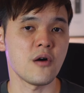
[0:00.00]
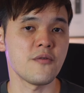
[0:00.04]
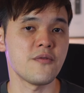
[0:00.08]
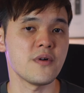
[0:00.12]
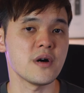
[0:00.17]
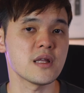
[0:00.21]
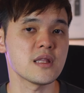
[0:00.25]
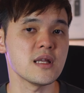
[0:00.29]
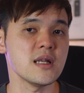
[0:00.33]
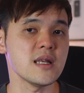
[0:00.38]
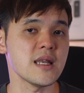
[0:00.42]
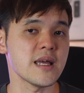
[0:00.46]

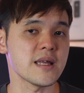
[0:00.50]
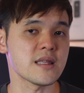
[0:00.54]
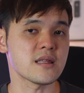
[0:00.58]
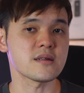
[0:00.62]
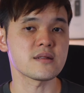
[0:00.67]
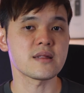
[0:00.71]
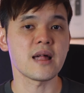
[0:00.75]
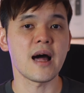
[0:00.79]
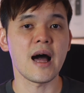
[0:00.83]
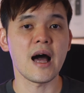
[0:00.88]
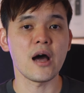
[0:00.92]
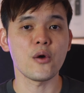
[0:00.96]
offers the
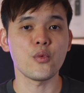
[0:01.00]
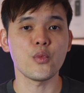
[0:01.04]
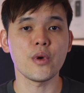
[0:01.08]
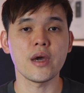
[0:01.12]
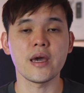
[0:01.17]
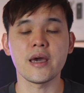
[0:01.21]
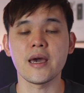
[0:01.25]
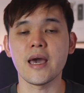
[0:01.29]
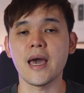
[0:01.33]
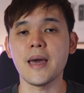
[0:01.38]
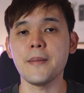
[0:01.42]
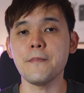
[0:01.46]
latest
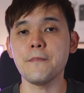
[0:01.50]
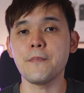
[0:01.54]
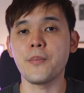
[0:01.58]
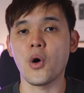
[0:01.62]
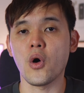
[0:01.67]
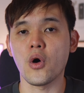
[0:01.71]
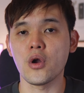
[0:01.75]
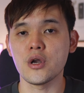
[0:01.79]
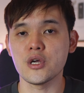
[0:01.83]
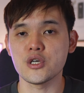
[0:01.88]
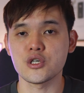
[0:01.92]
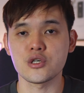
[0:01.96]
hardware and
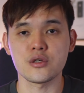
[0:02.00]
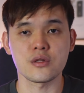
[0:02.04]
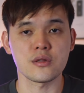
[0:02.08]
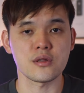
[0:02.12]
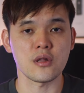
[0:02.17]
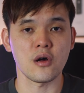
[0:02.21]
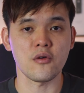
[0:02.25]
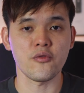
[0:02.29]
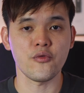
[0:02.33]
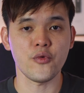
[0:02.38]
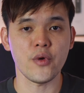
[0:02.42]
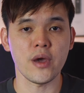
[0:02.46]
polished
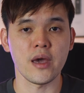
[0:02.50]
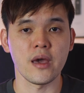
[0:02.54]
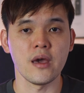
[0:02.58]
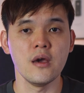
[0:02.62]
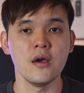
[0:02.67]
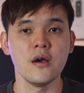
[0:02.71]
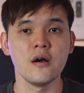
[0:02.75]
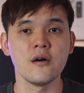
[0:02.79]
software